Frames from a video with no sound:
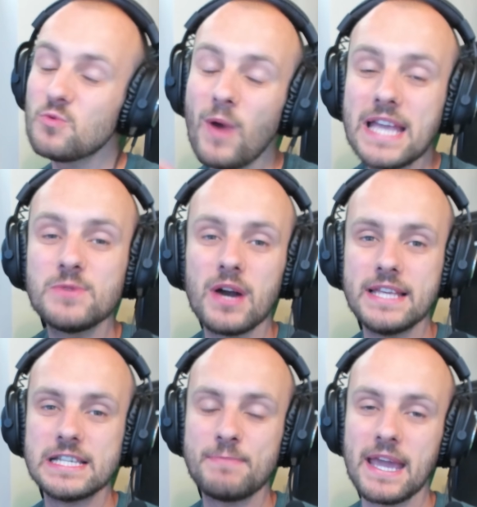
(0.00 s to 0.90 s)
way too
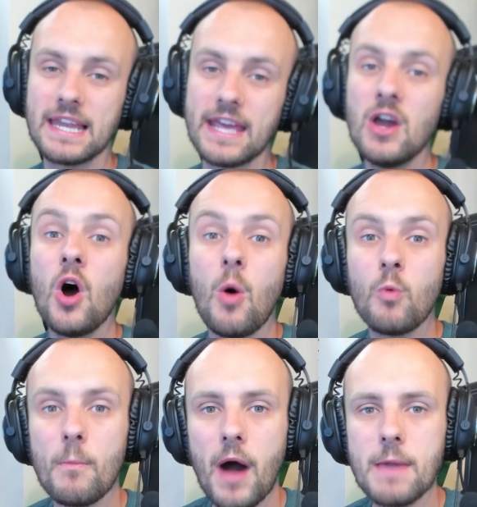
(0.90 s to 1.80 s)
early to speculate on
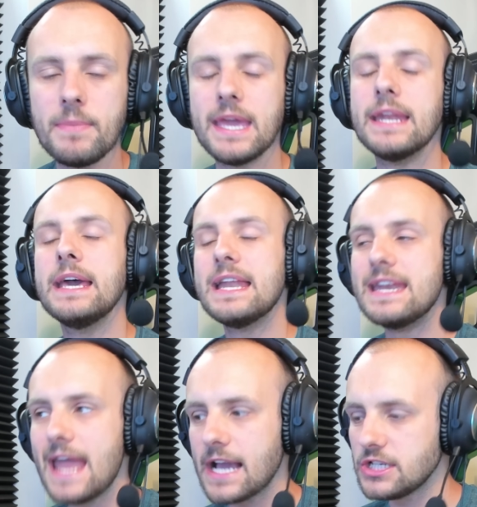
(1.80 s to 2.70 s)
what might be in
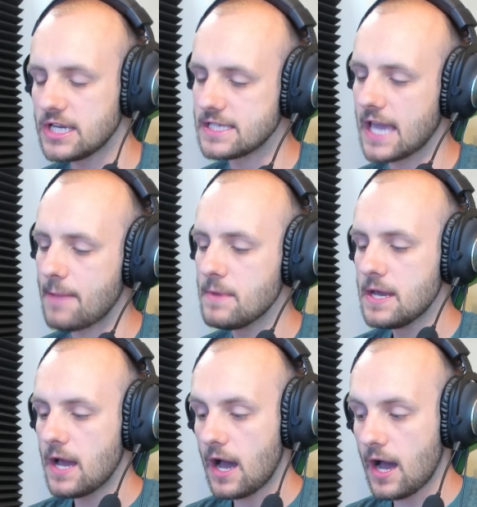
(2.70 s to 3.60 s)
next year's game.
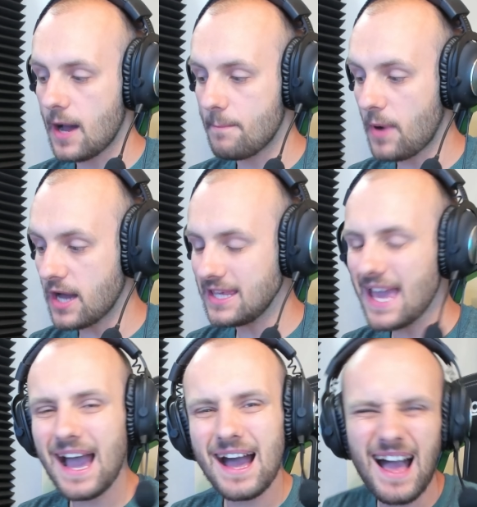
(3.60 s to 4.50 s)
But
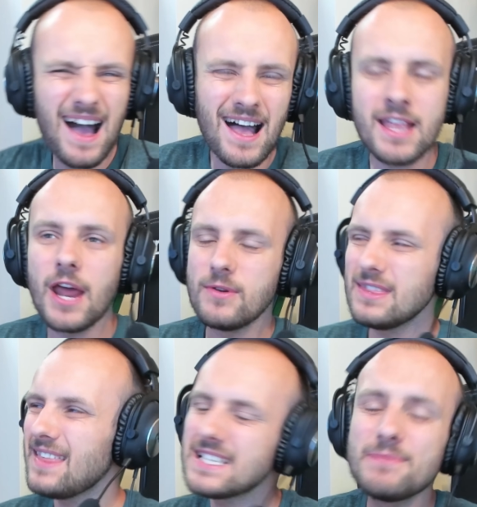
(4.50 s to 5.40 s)
yeah, I don't know.
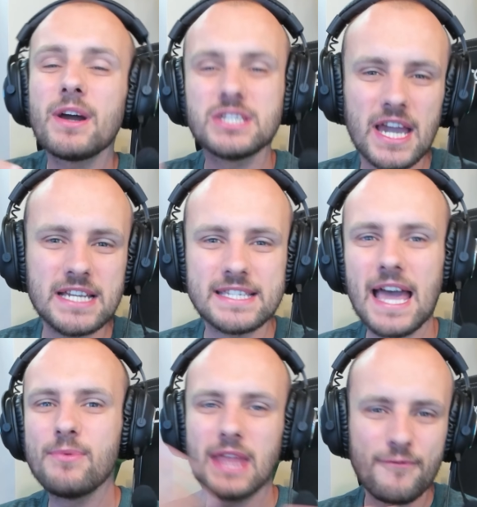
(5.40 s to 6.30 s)
There's some nice changes in
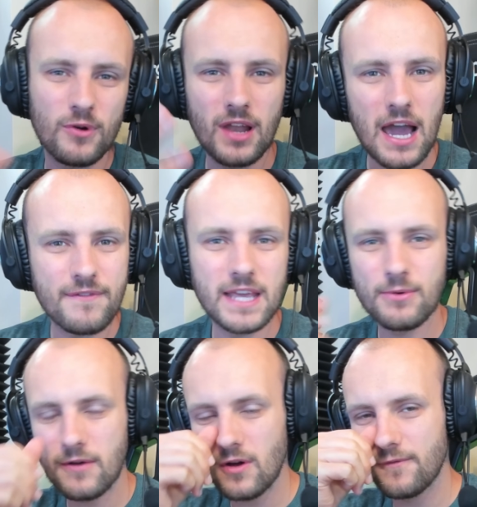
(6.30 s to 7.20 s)
there with F1 Life,
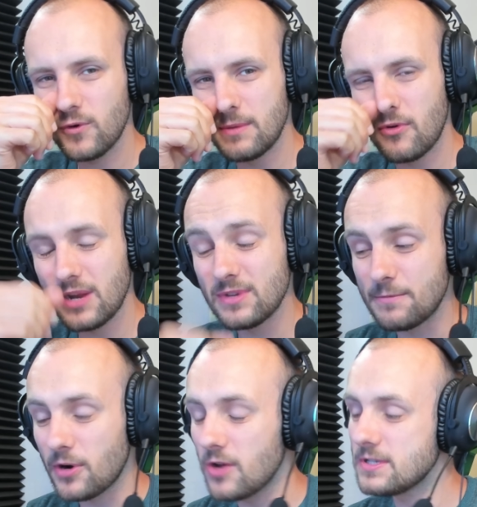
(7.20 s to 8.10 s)
and I've gone through them already with the
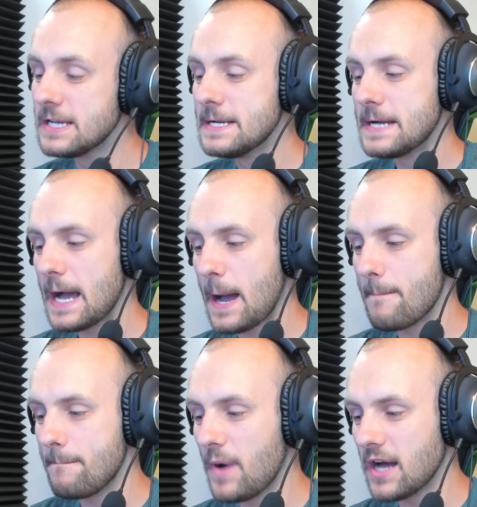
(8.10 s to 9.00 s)
pros.
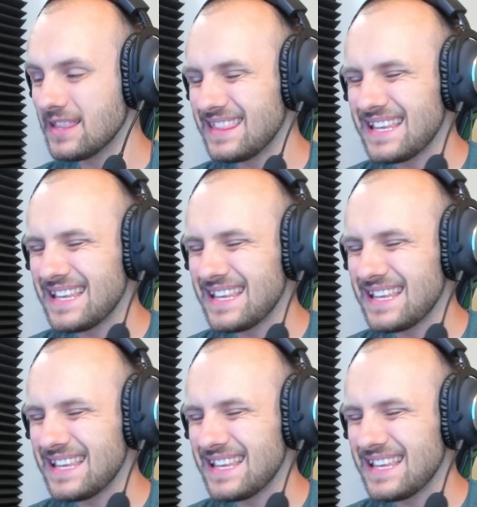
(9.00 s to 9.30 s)
But